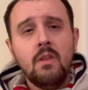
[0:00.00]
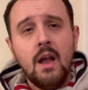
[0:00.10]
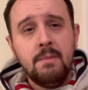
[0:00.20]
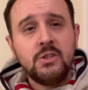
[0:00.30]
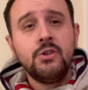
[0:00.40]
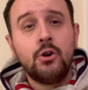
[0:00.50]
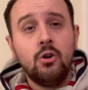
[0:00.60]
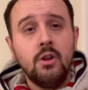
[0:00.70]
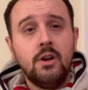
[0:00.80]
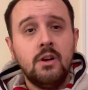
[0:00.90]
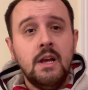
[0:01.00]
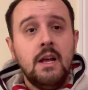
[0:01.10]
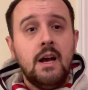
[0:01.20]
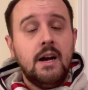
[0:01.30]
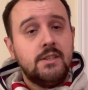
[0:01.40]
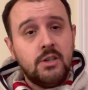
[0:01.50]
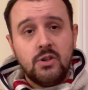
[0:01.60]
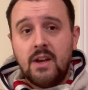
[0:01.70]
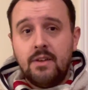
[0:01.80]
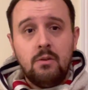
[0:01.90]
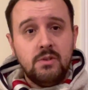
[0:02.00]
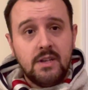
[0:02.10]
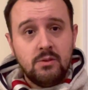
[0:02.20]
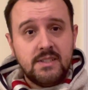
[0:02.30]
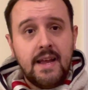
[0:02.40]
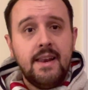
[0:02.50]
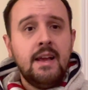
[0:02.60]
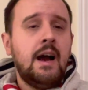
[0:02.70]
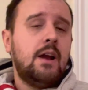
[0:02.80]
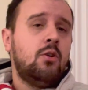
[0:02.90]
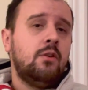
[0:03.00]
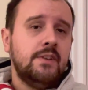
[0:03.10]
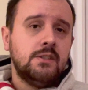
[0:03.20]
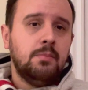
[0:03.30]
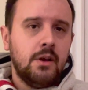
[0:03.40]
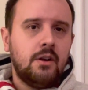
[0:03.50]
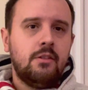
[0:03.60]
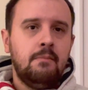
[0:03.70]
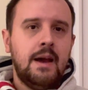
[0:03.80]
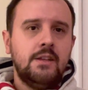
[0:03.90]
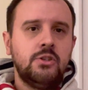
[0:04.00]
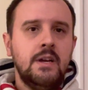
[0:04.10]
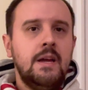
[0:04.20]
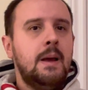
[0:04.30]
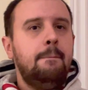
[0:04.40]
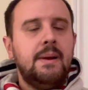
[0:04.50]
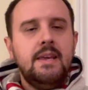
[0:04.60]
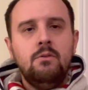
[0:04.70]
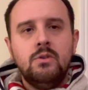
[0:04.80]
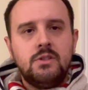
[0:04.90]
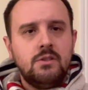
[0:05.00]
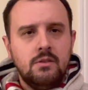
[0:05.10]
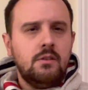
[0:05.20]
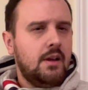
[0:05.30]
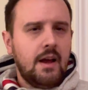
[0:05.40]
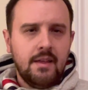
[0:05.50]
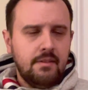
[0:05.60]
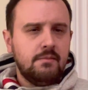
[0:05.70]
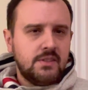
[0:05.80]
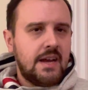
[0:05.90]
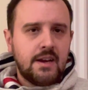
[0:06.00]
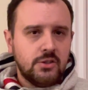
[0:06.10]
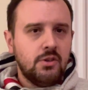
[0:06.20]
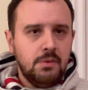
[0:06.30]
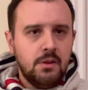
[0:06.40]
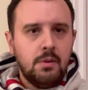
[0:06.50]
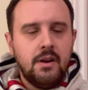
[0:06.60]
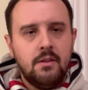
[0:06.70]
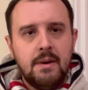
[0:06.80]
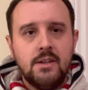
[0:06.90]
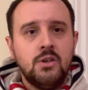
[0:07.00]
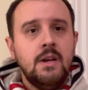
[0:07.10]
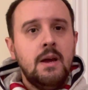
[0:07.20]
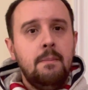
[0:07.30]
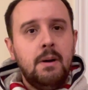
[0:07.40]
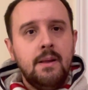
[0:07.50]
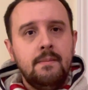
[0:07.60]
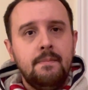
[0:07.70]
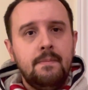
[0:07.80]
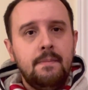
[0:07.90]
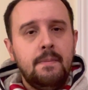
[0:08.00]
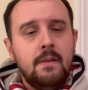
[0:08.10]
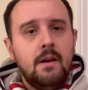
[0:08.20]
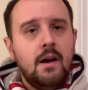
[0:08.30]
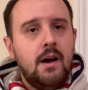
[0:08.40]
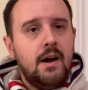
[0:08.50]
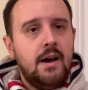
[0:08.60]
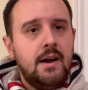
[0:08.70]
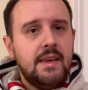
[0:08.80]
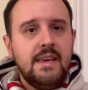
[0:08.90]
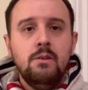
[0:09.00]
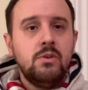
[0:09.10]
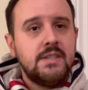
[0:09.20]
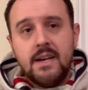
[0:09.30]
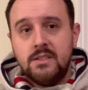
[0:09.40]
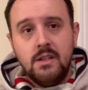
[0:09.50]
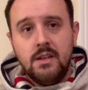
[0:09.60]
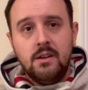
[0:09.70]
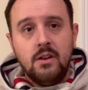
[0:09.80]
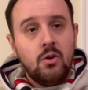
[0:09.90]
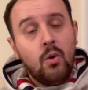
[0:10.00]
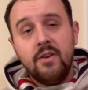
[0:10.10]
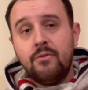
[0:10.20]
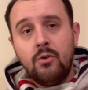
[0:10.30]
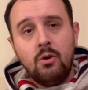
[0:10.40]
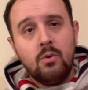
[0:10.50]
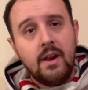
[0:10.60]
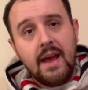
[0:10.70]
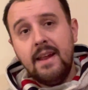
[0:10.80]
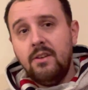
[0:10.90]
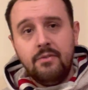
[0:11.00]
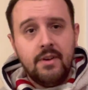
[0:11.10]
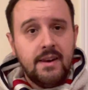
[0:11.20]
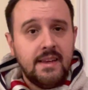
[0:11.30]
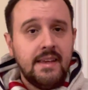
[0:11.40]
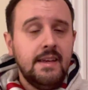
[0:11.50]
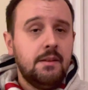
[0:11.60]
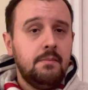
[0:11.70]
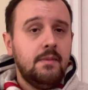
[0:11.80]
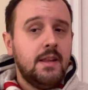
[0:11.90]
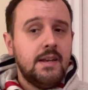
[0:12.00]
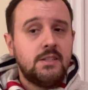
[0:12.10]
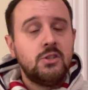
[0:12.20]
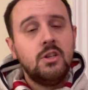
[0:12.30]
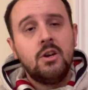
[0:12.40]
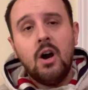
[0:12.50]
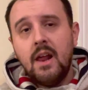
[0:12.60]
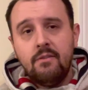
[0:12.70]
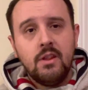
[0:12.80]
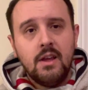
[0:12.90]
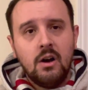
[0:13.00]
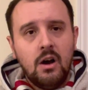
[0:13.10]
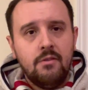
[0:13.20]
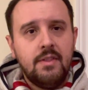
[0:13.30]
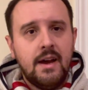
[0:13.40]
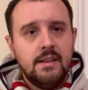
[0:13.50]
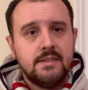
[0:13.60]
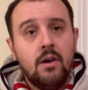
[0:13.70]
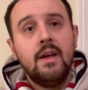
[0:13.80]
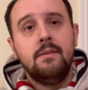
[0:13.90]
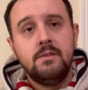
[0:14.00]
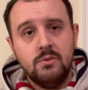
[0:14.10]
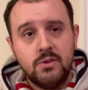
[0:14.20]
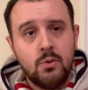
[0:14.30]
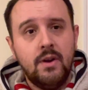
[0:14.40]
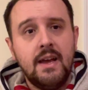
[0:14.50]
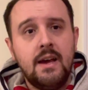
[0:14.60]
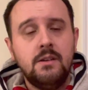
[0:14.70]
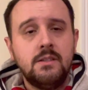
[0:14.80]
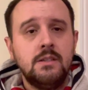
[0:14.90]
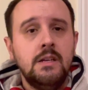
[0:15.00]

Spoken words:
I mentioned it earlier. Cedric, I thought, was outstanding. I don't know if he's the player of the match, but he was. Saka should be the player of the match. But he was excellent going forward and defending. He essentially cut everything off that Southampton was throwing at us.